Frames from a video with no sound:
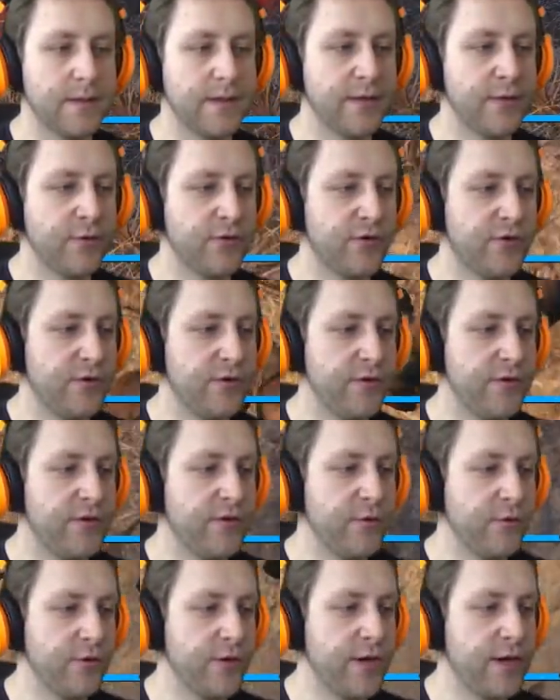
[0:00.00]
You
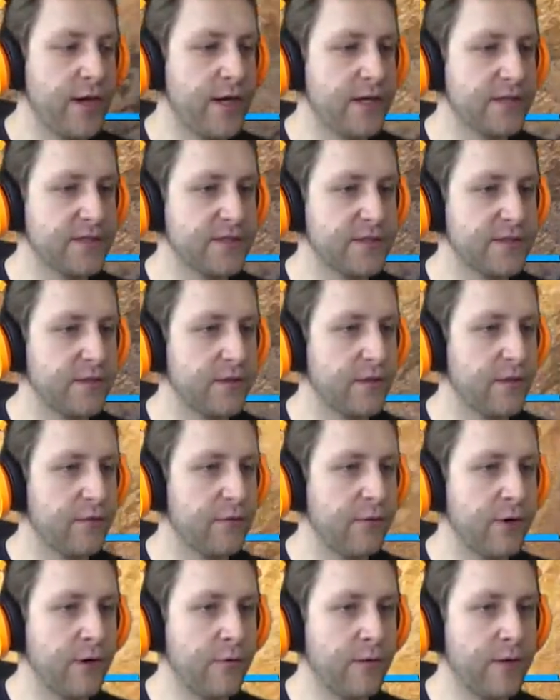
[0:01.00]
do not
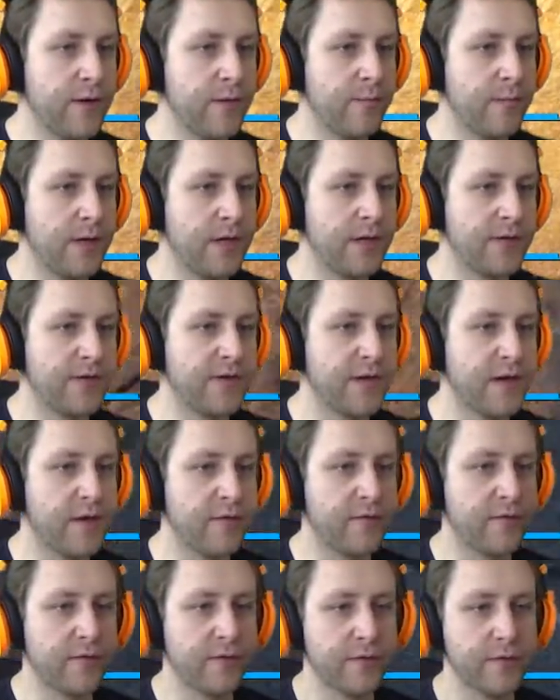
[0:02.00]
throw a
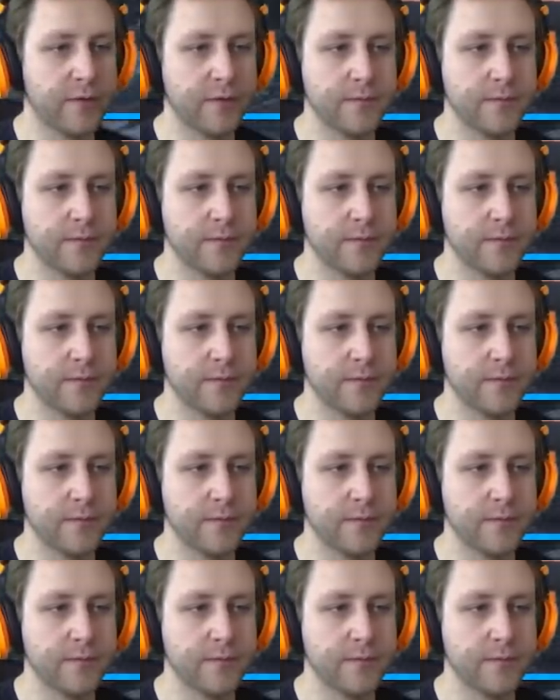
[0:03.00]
Molotov